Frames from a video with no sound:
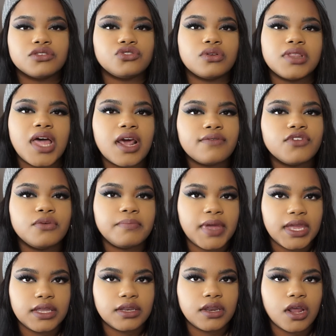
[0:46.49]
So a lot of you
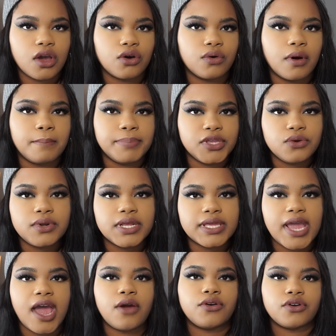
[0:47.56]
may know
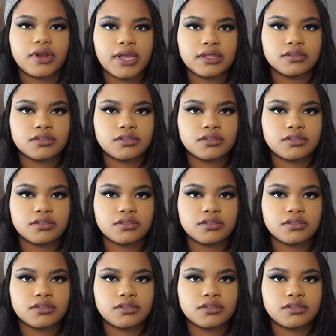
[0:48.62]
BeautyCounter and